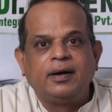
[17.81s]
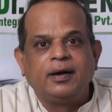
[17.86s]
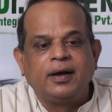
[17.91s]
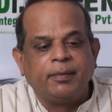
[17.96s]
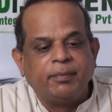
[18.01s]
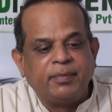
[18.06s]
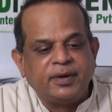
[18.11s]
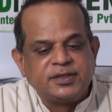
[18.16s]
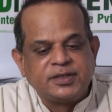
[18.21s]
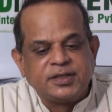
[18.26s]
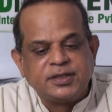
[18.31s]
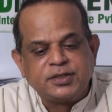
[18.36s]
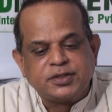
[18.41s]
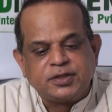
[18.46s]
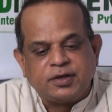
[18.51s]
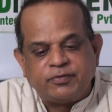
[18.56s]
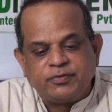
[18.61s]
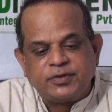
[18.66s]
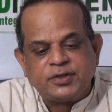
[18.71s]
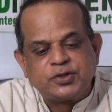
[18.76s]
emergence
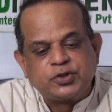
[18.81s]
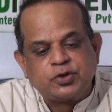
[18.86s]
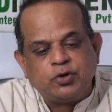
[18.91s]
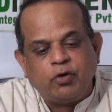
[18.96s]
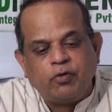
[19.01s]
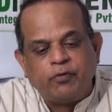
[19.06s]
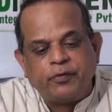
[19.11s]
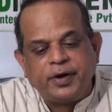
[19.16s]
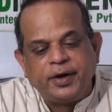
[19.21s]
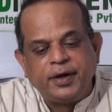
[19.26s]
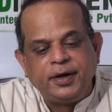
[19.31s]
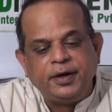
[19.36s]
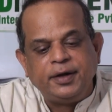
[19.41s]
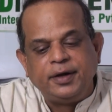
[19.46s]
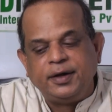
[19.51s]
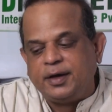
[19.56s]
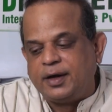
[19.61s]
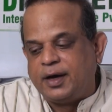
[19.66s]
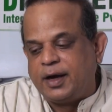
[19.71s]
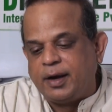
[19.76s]
of this
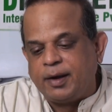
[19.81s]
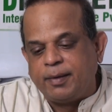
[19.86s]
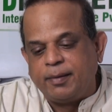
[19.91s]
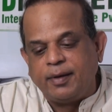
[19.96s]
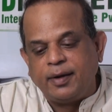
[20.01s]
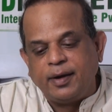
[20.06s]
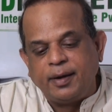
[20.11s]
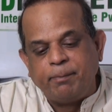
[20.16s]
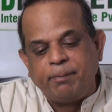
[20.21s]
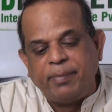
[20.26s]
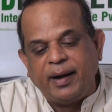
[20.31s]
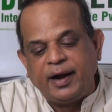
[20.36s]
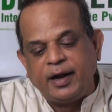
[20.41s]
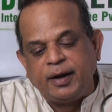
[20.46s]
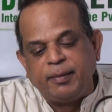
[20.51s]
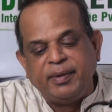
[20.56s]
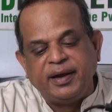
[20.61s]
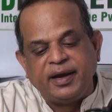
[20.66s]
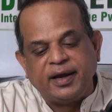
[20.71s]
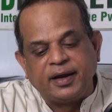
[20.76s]
COVID
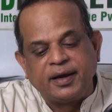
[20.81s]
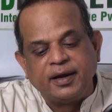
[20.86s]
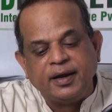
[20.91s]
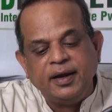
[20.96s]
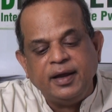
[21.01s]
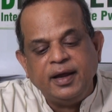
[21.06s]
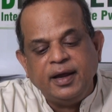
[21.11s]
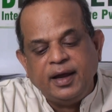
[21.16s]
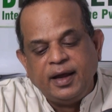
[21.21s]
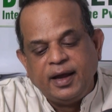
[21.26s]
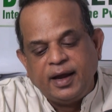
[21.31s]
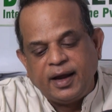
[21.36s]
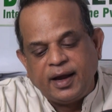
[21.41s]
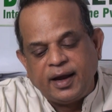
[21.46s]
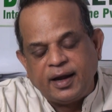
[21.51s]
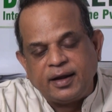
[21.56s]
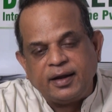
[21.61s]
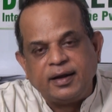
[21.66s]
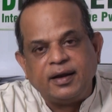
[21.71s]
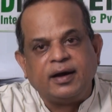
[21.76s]
pandemic,
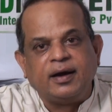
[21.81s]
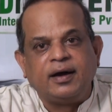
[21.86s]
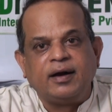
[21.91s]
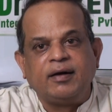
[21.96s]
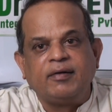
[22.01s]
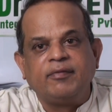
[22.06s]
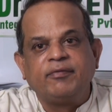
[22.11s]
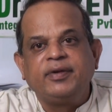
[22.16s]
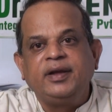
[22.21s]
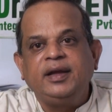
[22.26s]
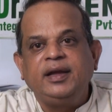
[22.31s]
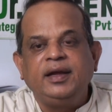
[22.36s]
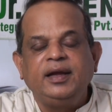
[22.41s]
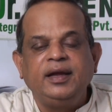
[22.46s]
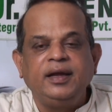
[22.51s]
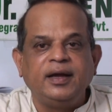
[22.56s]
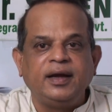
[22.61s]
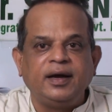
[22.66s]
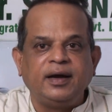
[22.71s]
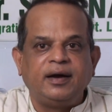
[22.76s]
and we